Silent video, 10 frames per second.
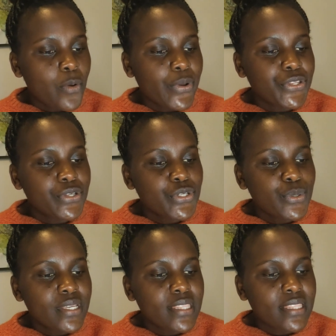when you're
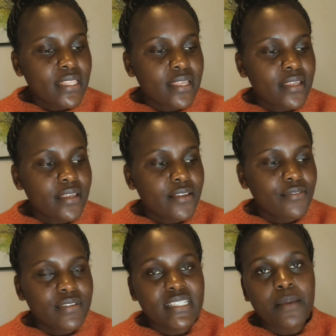doing the
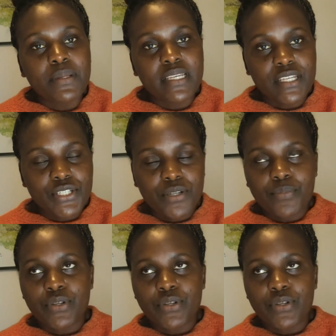visa application